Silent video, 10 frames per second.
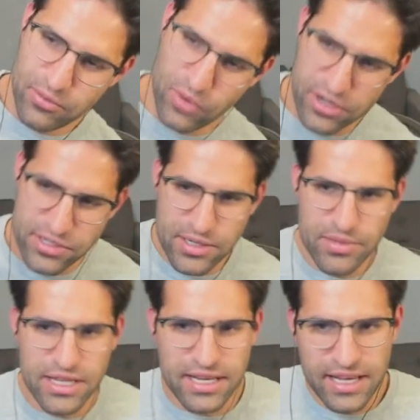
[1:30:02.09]
What are
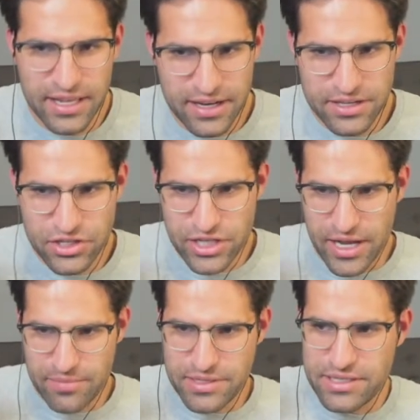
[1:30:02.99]
some of the hidden
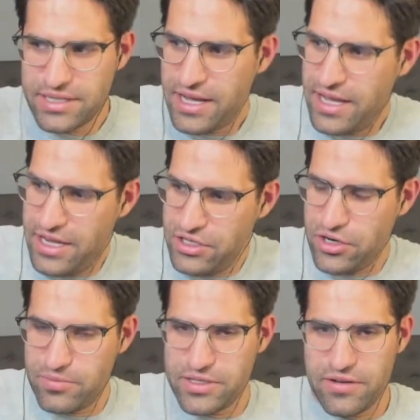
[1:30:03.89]
gems in
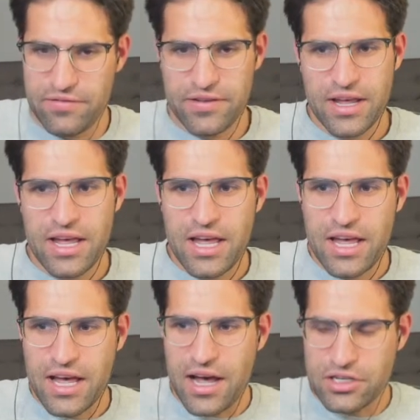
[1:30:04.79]
terms of
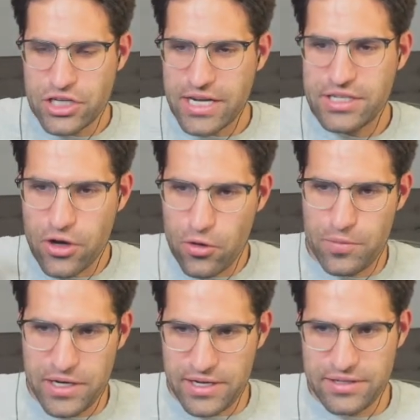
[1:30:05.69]
chess
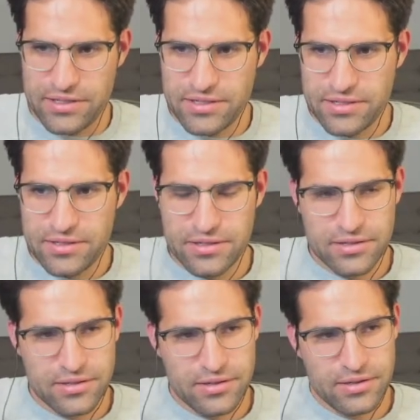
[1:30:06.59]
openings
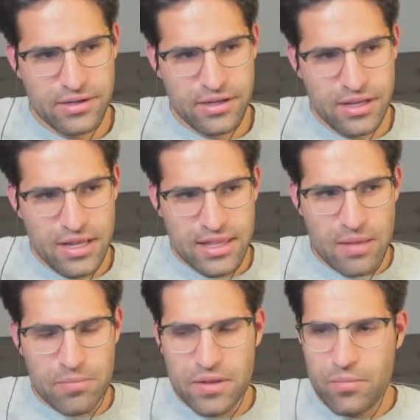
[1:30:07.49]

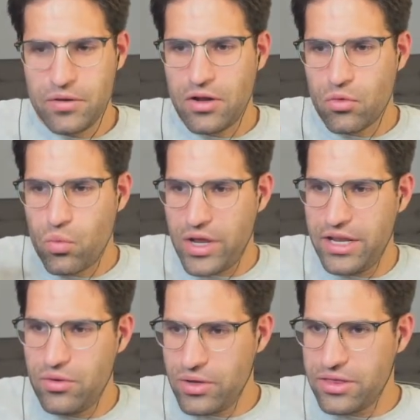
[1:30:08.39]
that people are
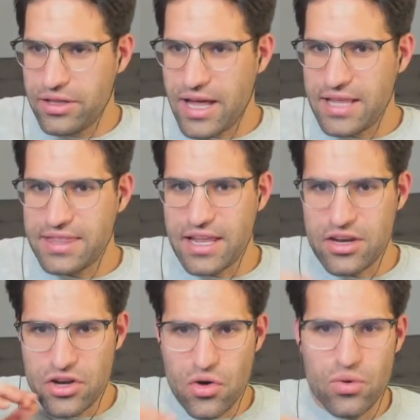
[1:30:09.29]
winning with a lot
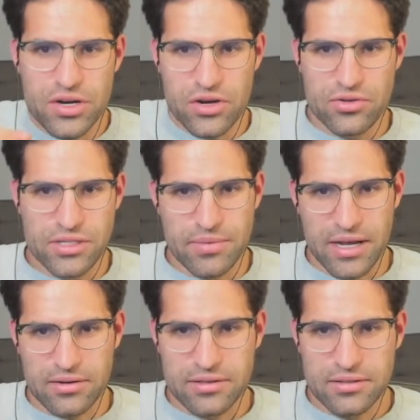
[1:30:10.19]
that no one knows
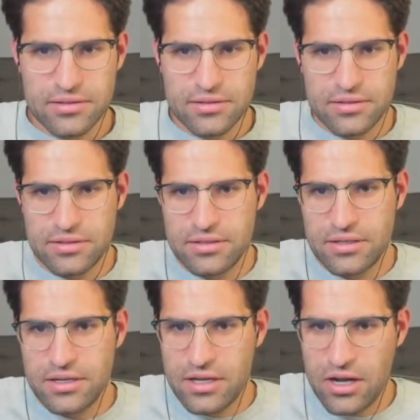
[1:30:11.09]
about?
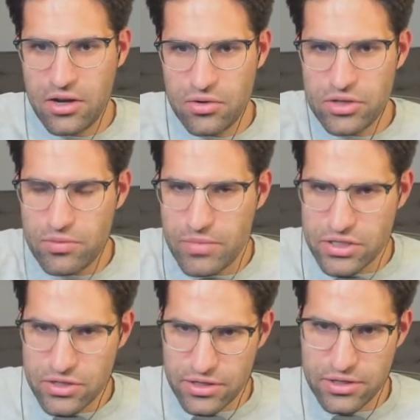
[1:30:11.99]
Oh,
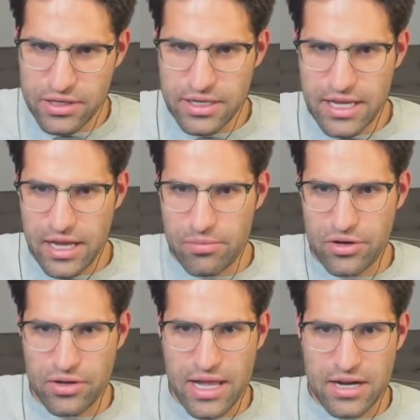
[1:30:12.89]
Mr.
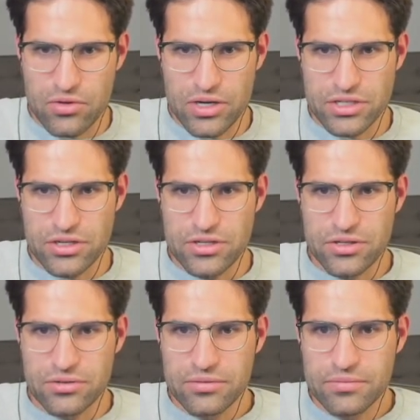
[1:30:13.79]
Gabriel had a question
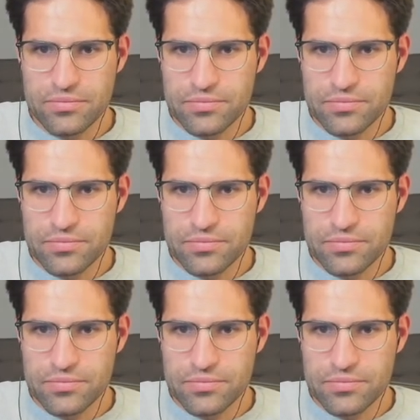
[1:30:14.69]
too.